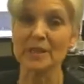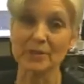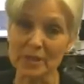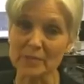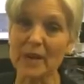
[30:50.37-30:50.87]

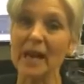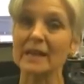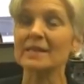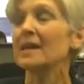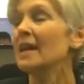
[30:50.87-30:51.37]

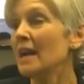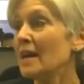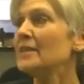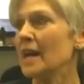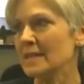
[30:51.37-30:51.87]
greenbacks.
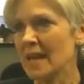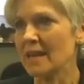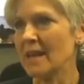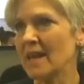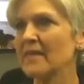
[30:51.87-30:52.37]
Yes, and
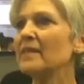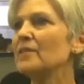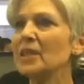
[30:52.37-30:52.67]
I think there